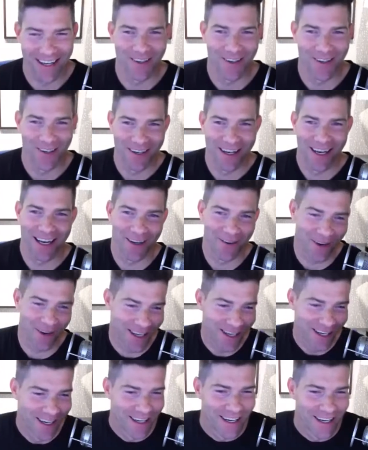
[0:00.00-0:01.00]
cool. Anyway.
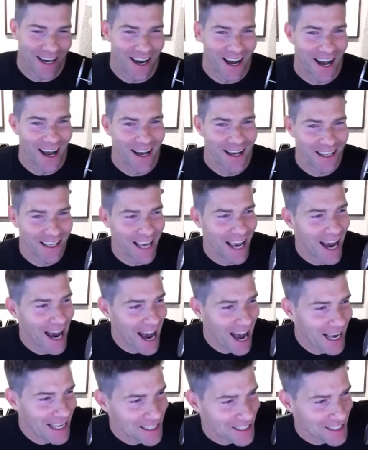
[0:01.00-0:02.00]

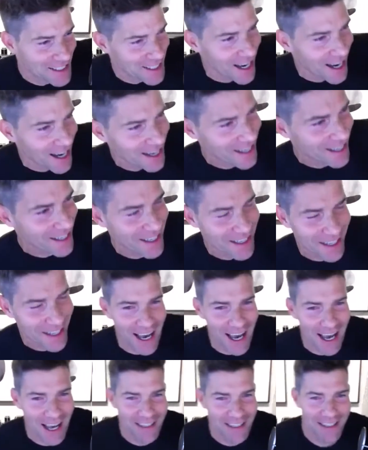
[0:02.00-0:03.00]
I suck
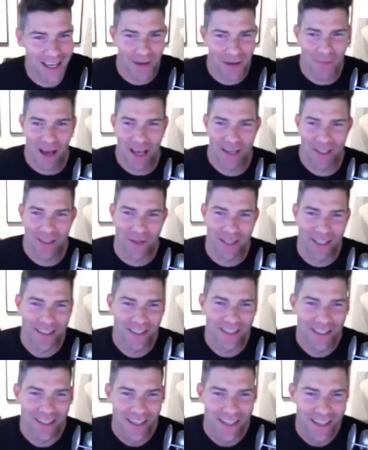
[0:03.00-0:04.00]
at time management.
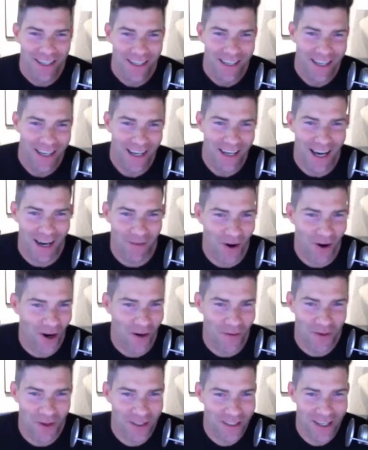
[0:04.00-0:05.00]
I'm
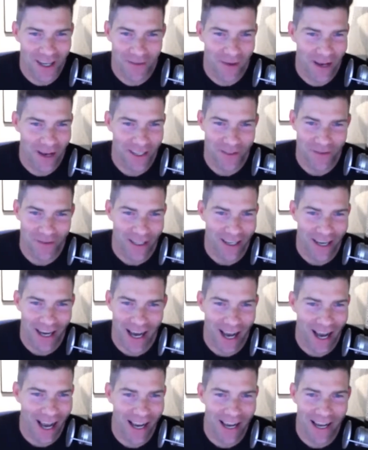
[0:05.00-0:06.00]
horrible at time management.
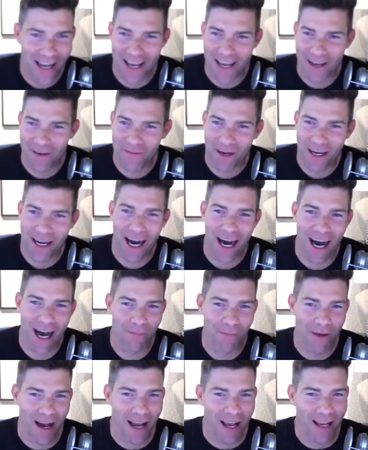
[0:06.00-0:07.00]
I am
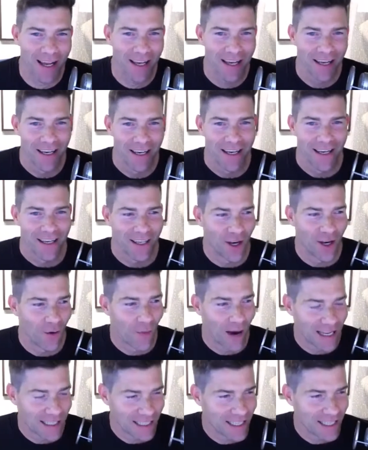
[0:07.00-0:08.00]
my
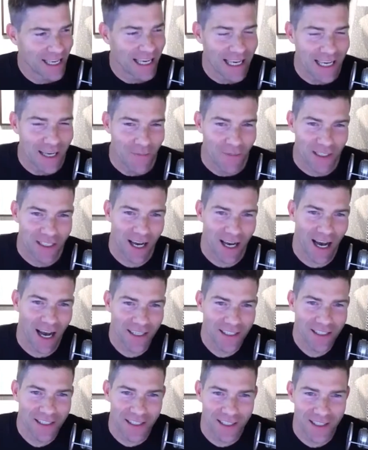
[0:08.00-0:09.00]
team is
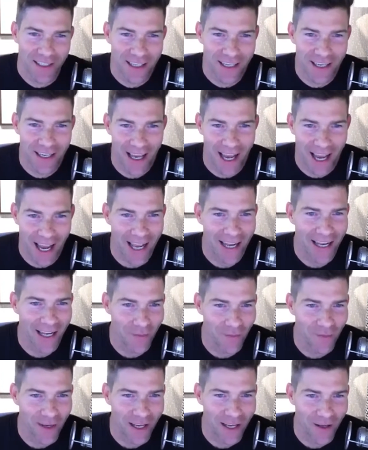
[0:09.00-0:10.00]
constantly
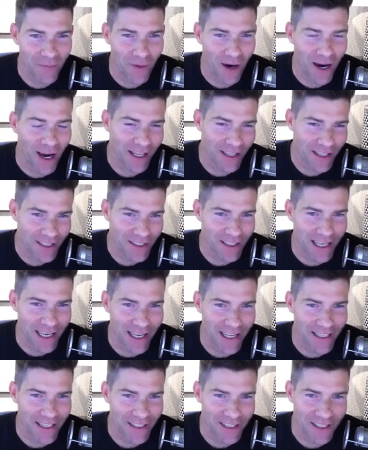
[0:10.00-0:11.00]
hating me behind the
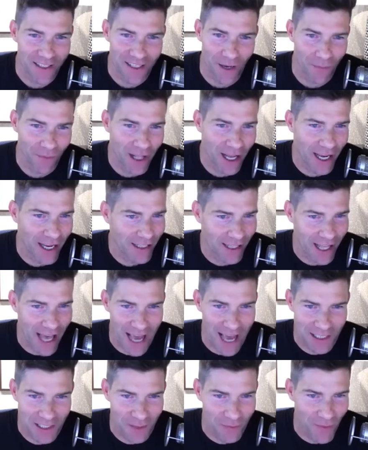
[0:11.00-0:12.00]
scenes because I'm
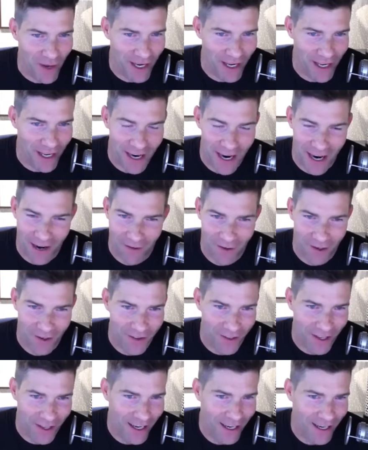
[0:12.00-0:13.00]
last minute
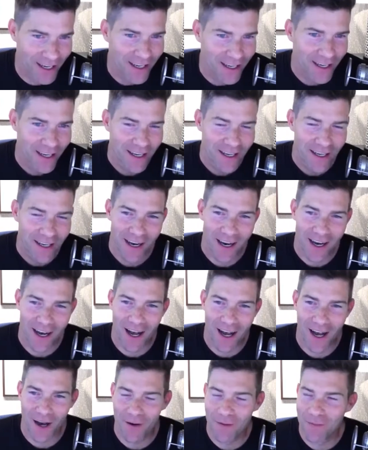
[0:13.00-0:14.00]
everything.
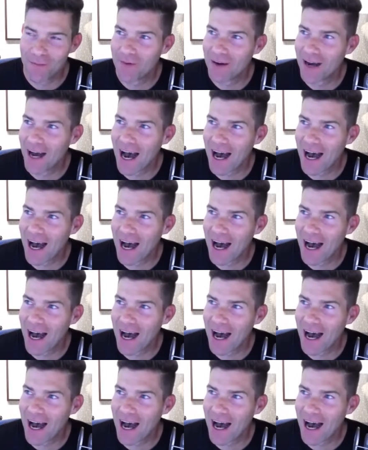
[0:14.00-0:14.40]
Listen,